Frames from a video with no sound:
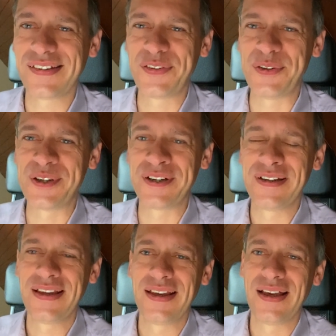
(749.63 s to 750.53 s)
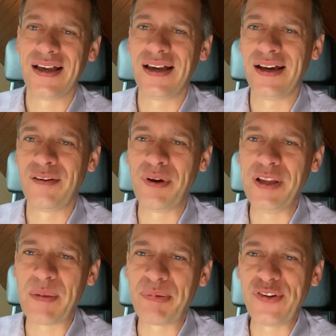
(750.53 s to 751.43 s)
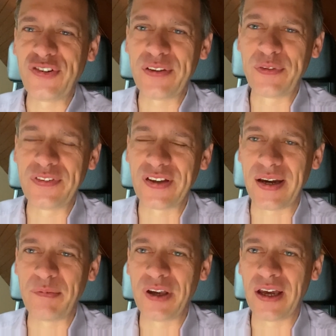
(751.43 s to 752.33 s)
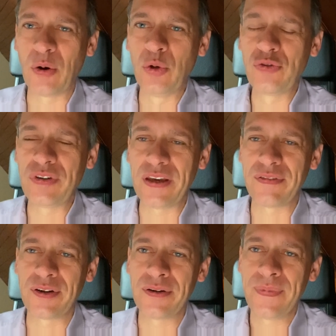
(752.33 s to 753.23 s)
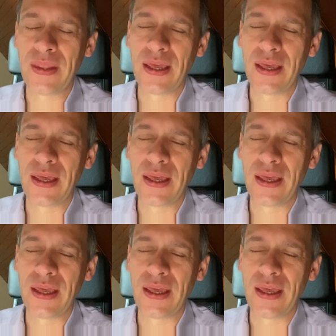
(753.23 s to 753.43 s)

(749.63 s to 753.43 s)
So really appreciate the time we are all together.